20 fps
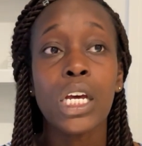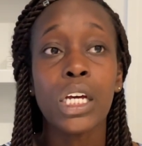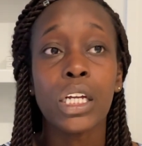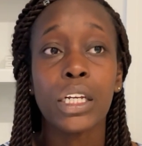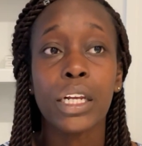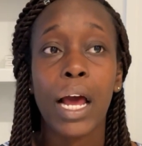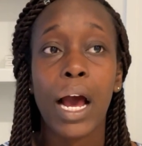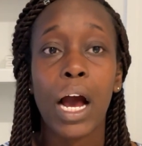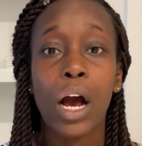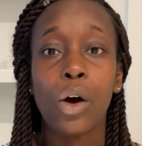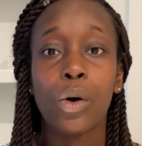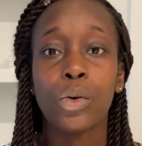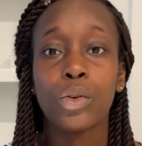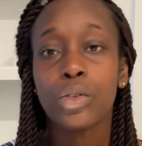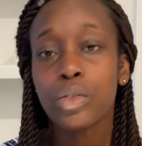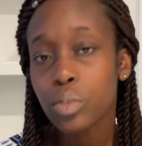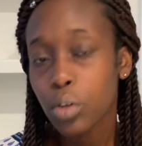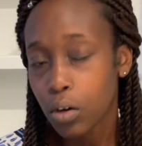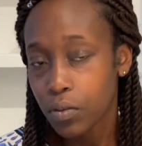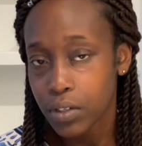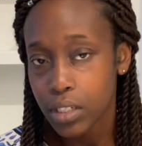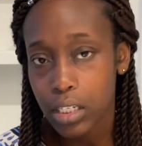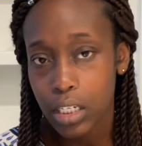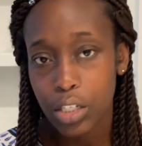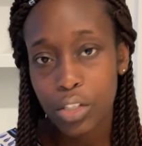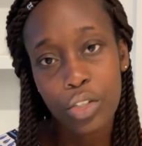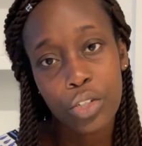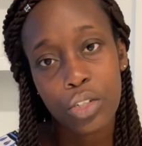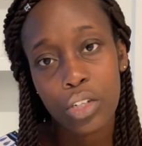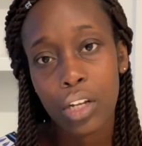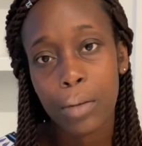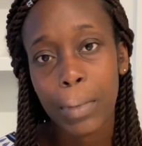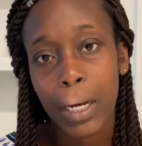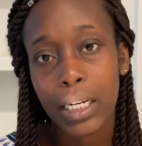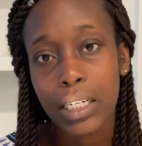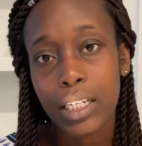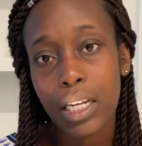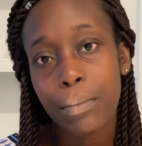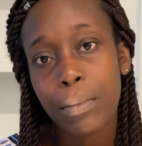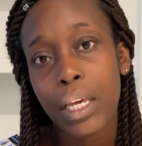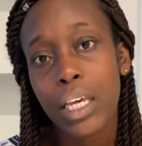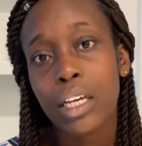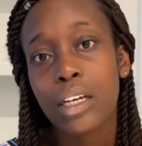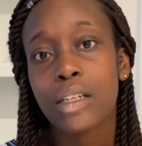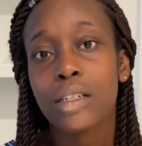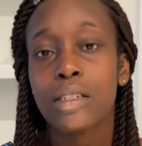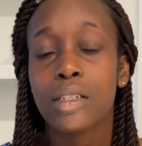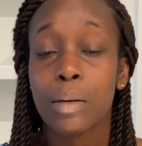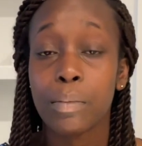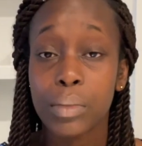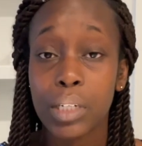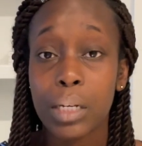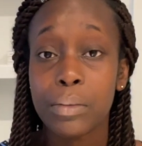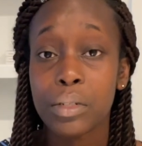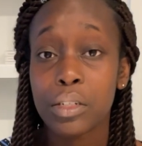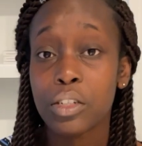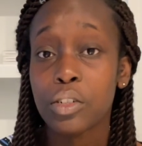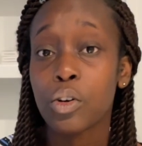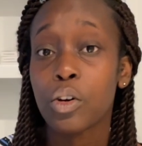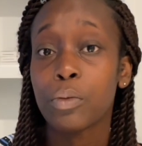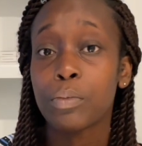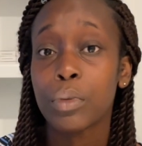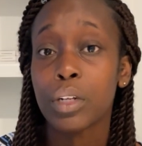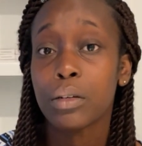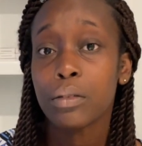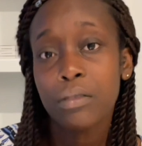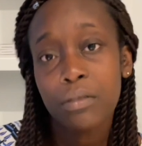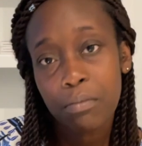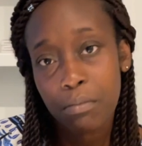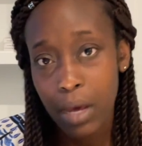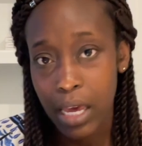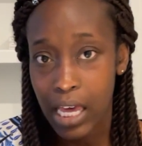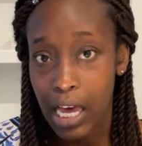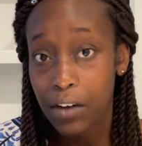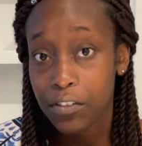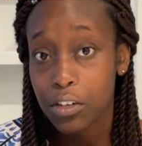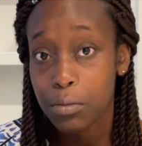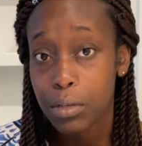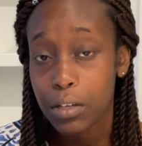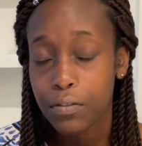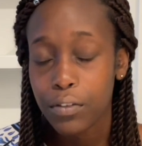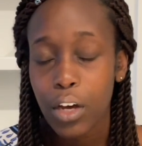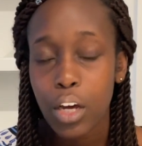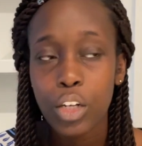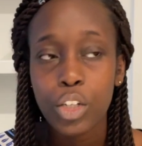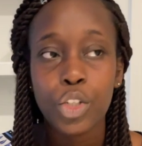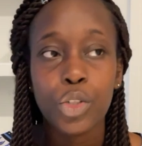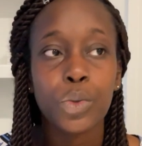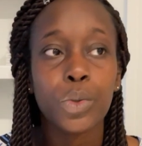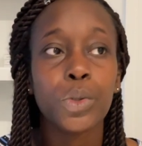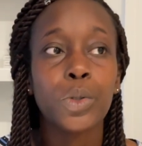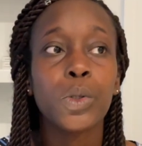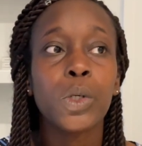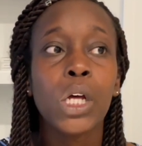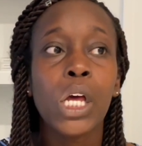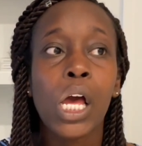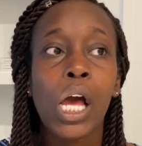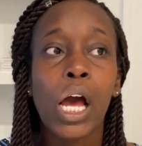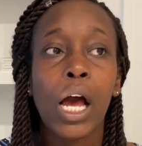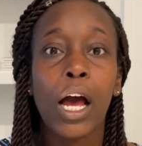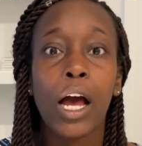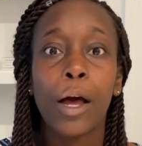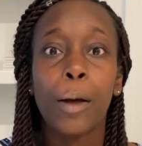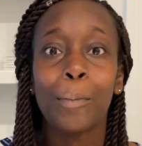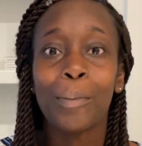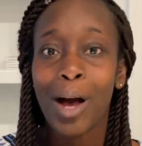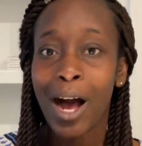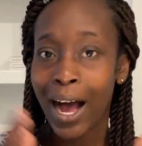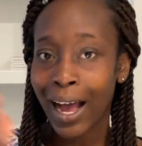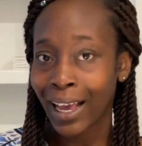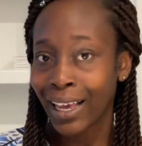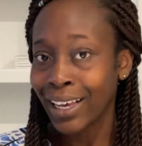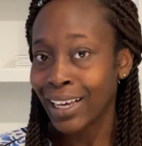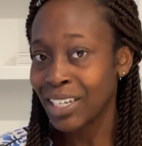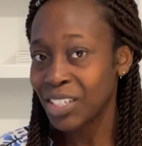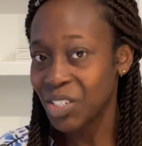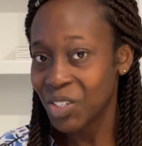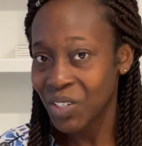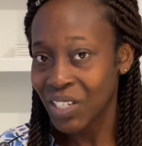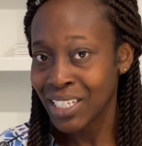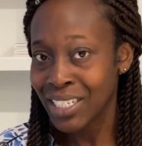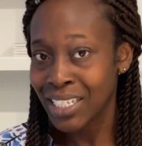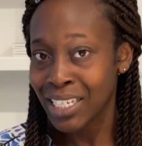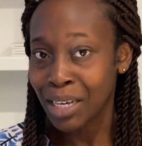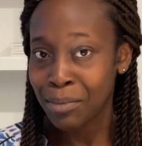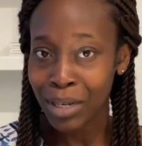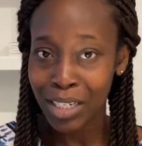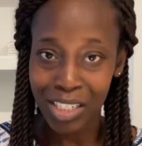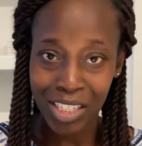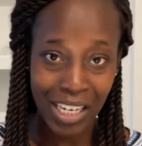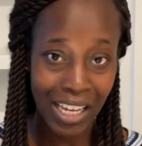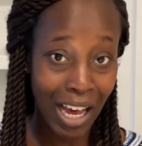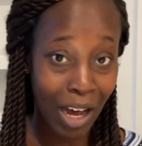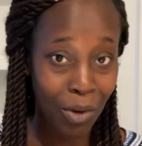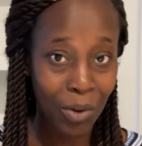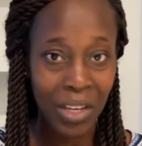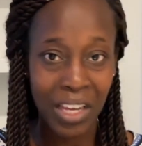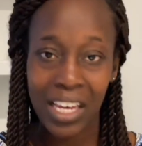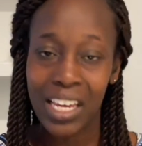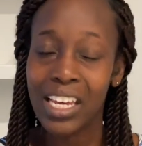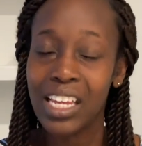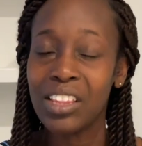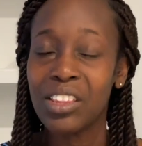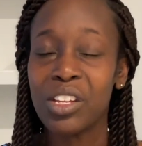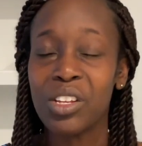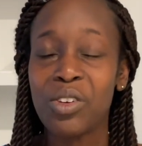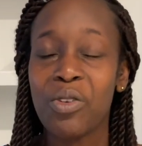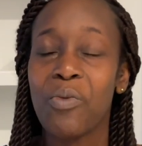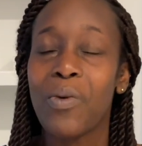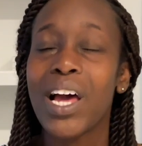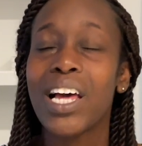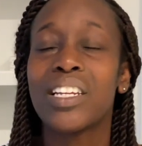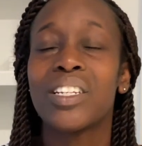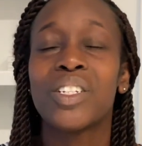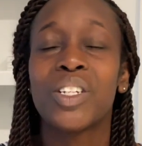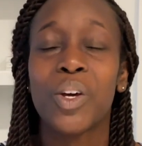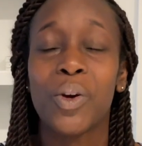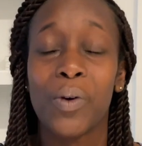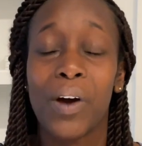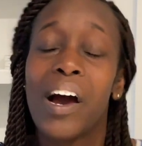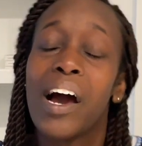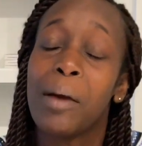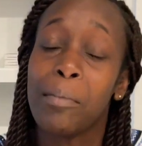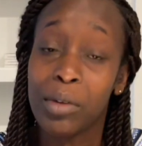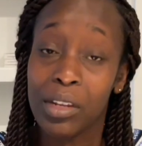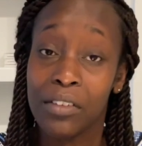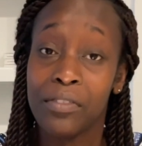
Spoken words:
Now, obviously due to the pandemic, sometimes the secondment may have to be virtual. As you can see, I'm actually out here in the US, so I'm in a